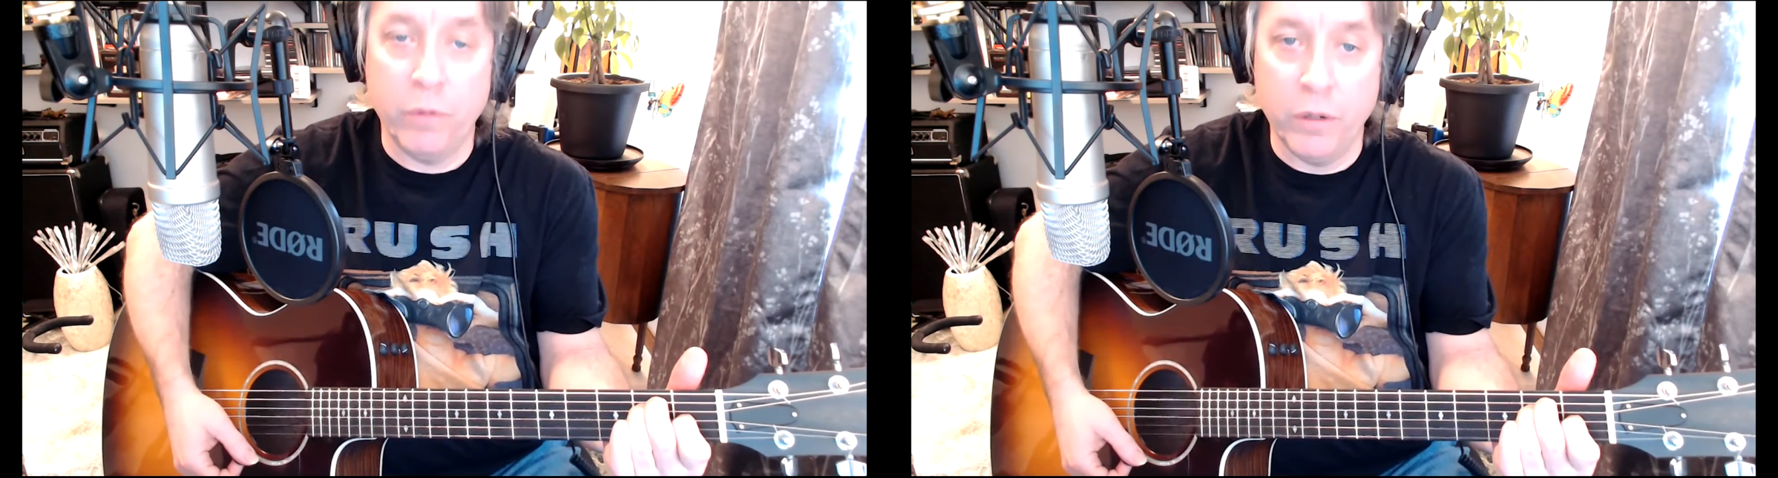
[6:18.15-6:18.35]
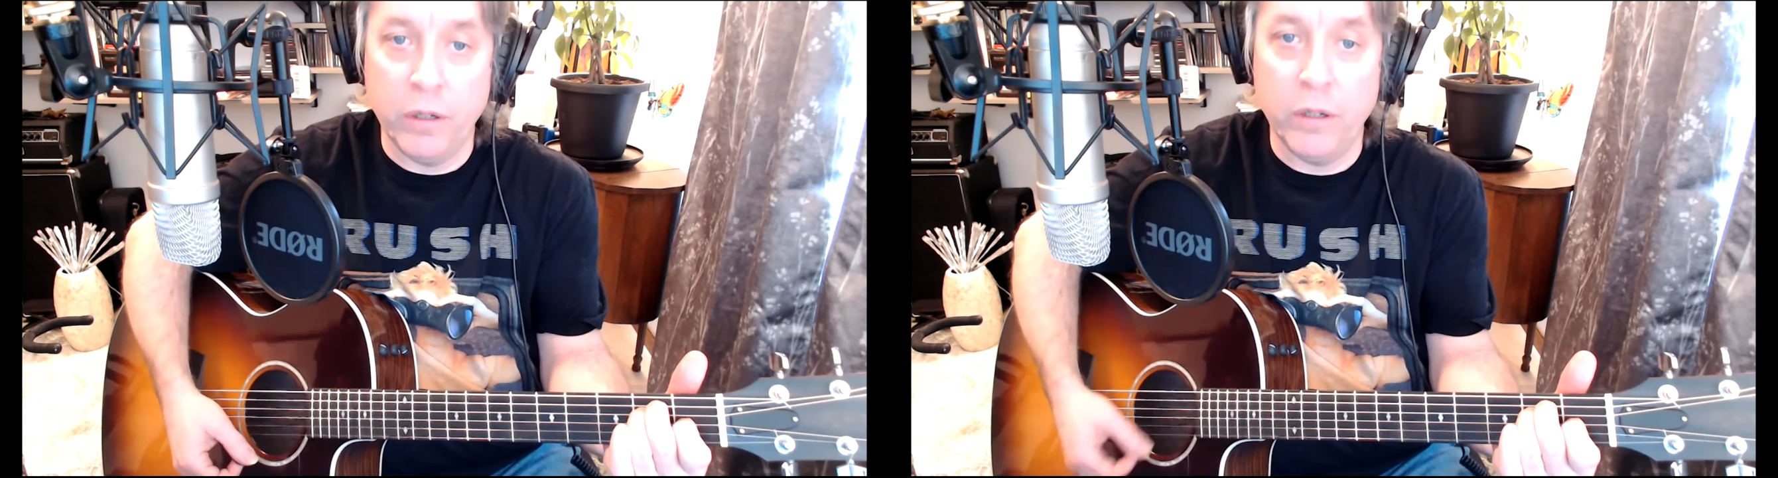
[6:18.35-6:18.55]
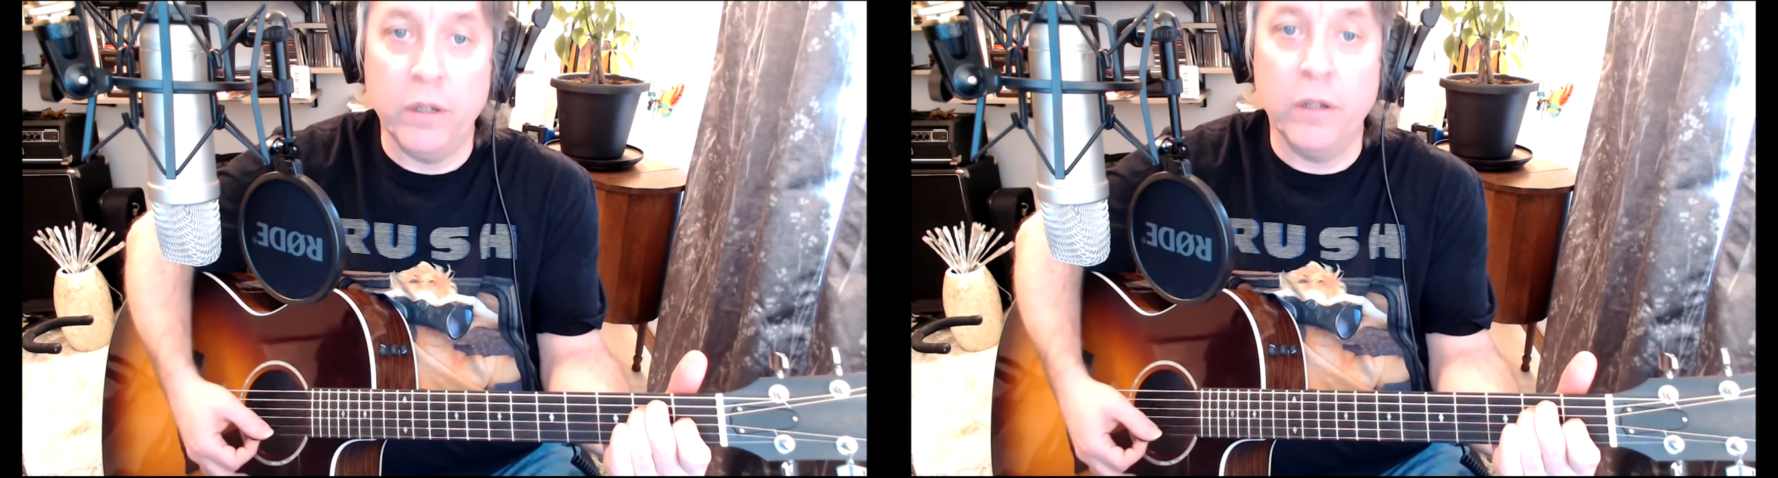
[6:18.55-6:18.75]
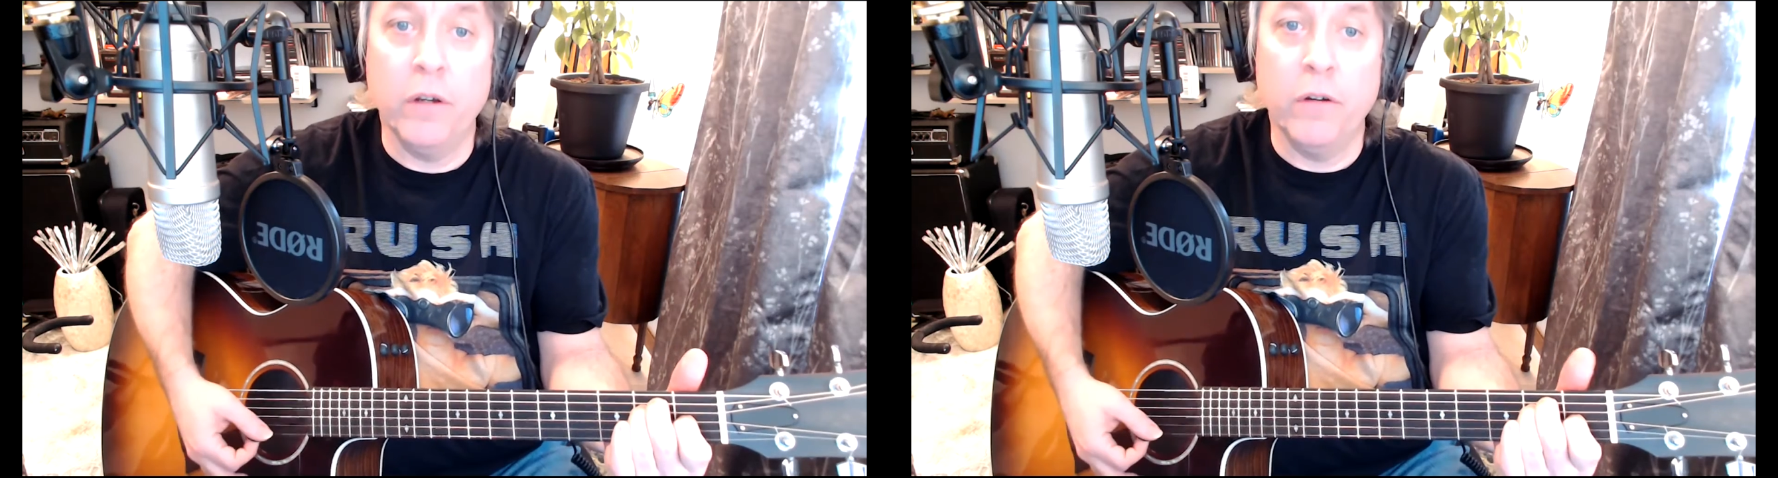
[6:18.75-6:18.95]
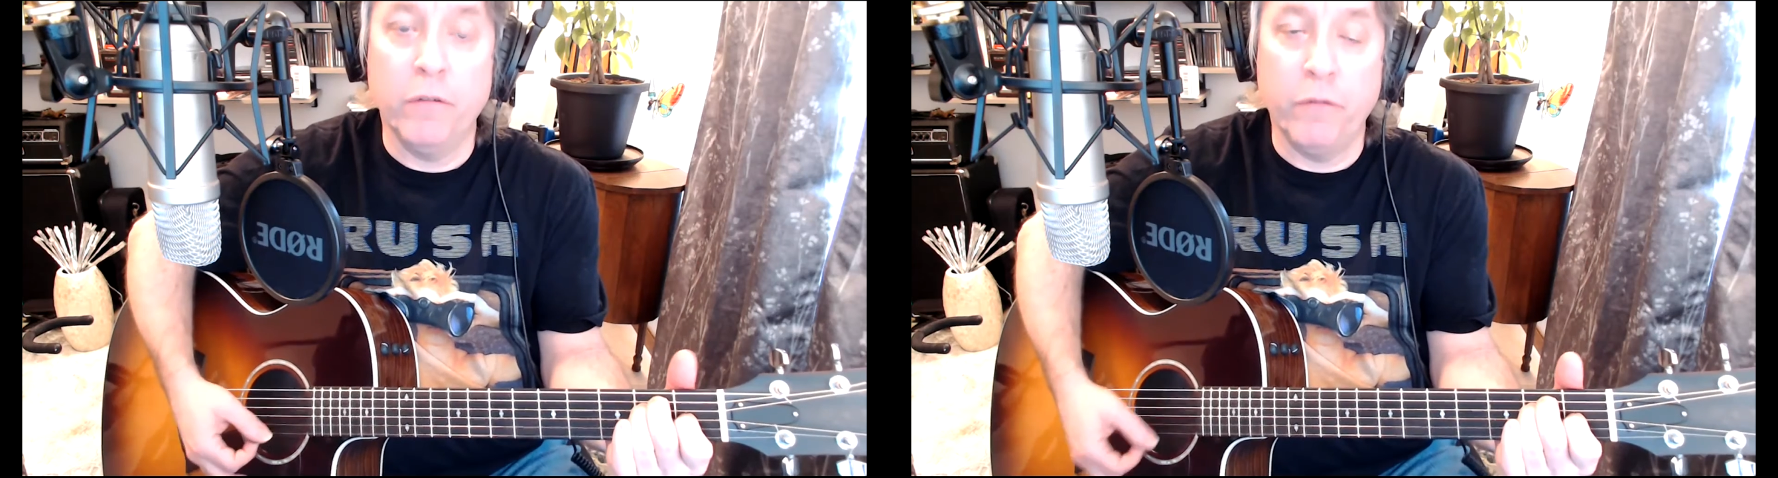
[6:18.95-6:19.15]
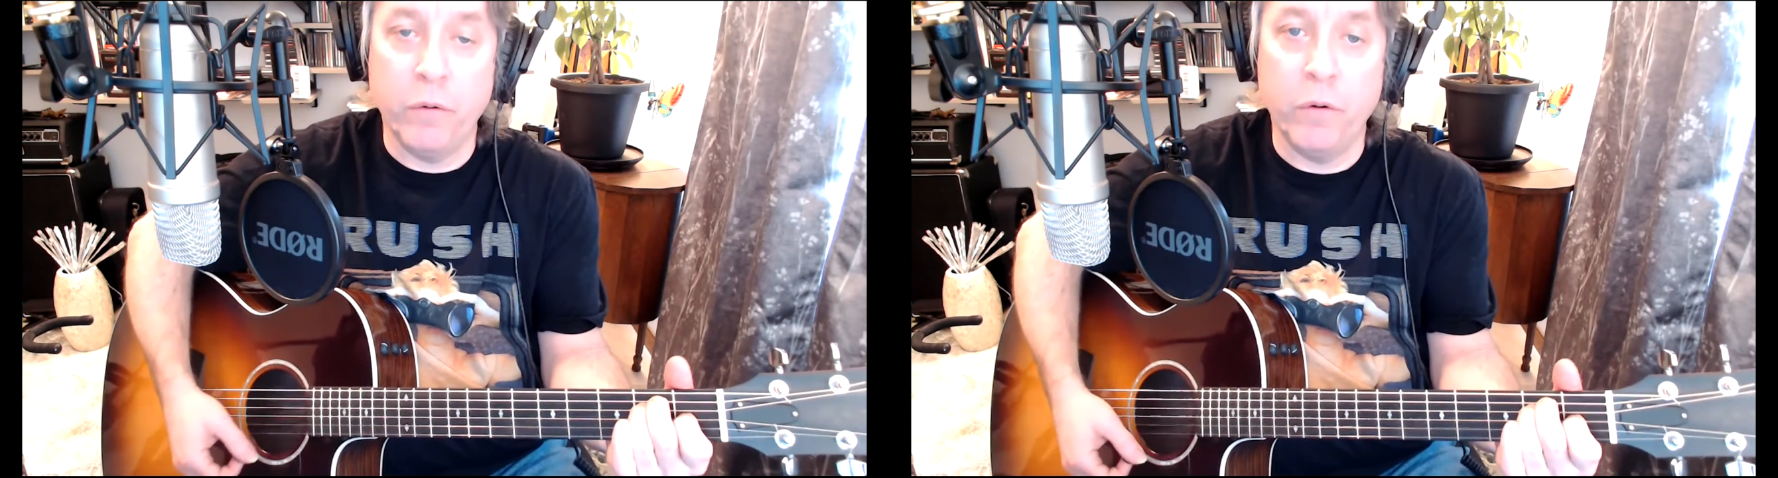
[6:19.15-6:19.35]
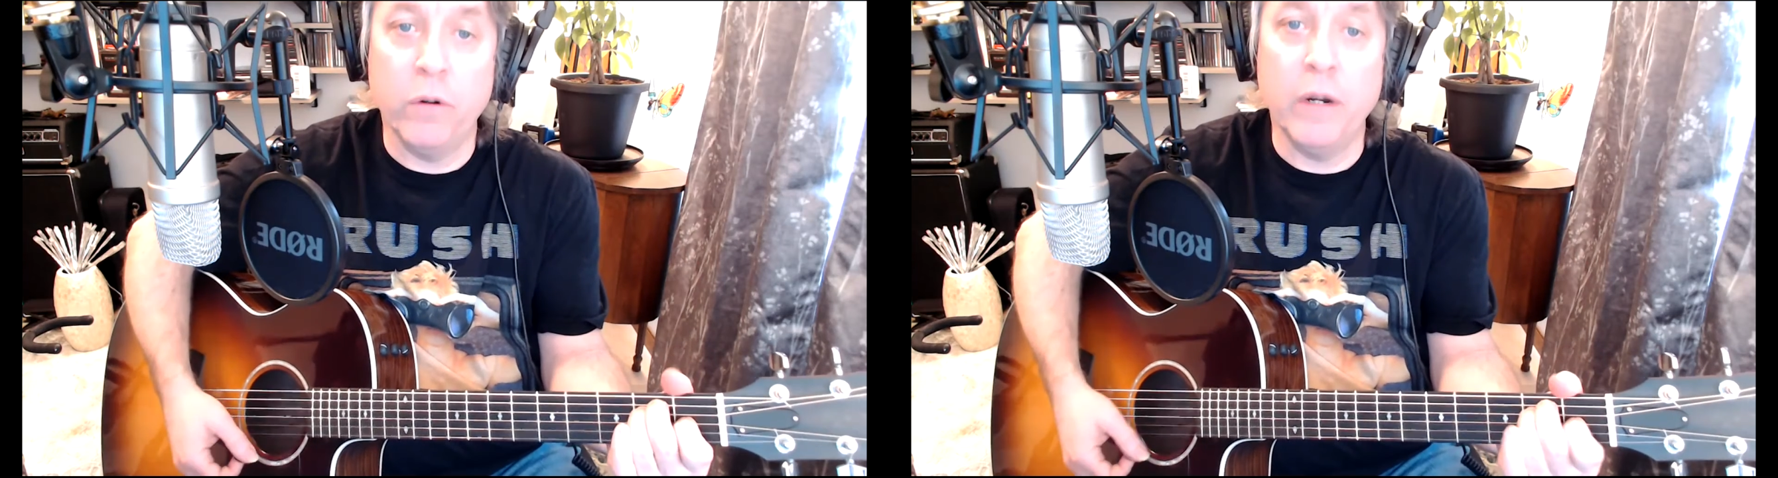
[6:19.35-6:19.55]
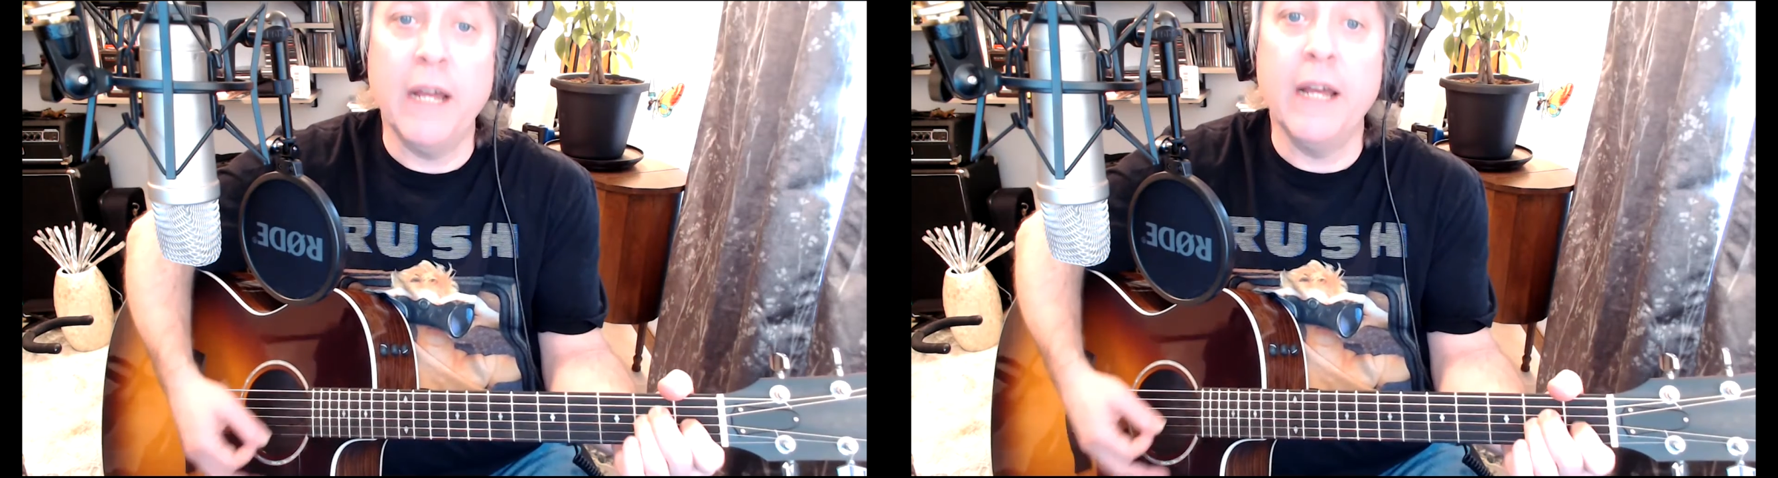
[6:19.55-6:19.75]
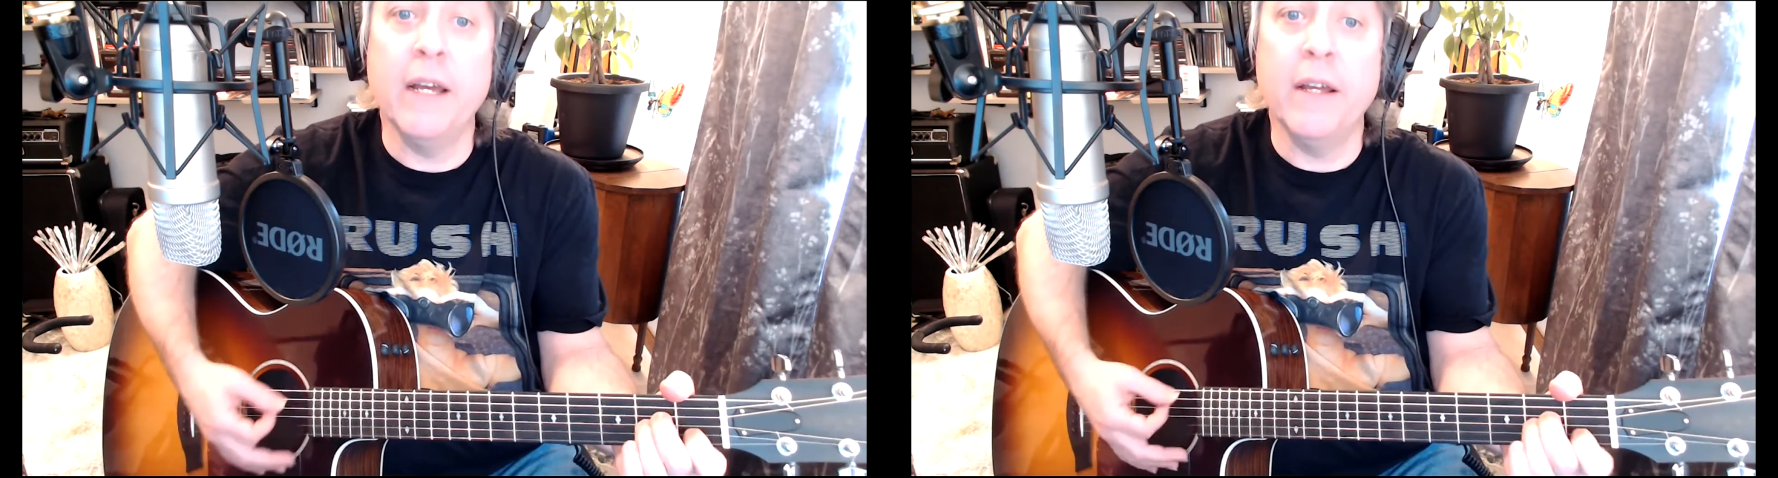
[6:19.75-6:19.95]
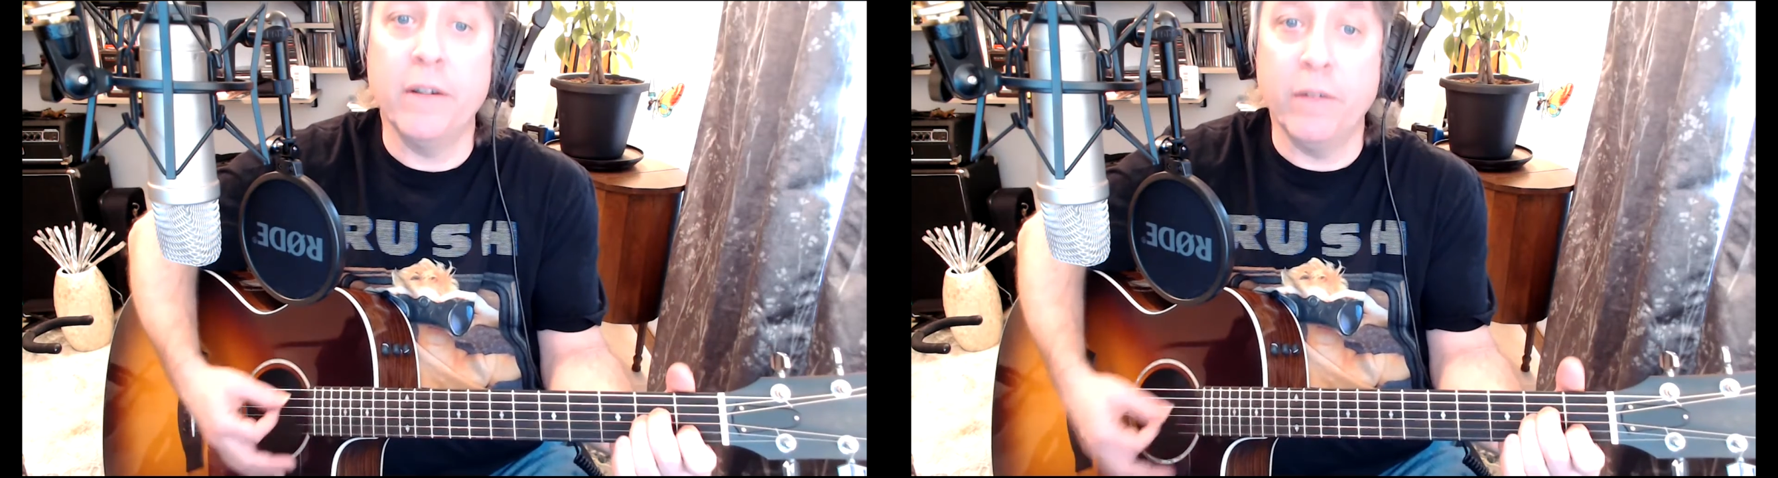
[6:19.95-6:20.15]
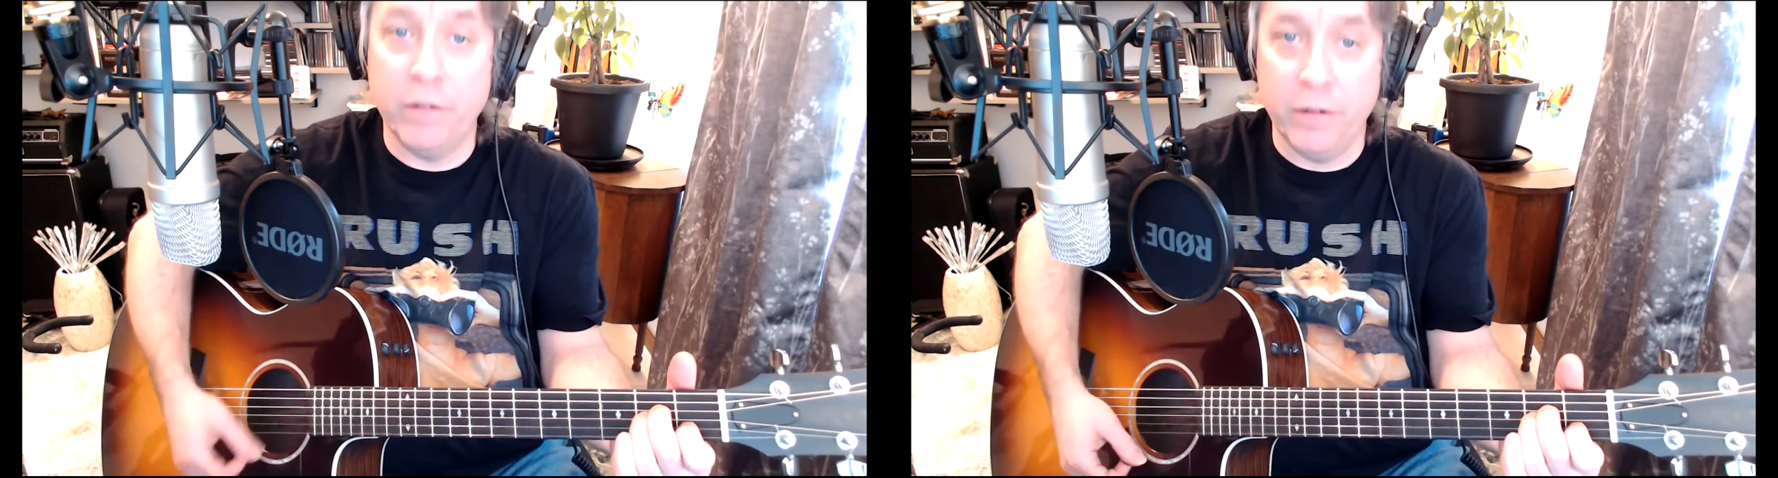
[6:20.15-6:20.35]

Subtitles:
3, 4, and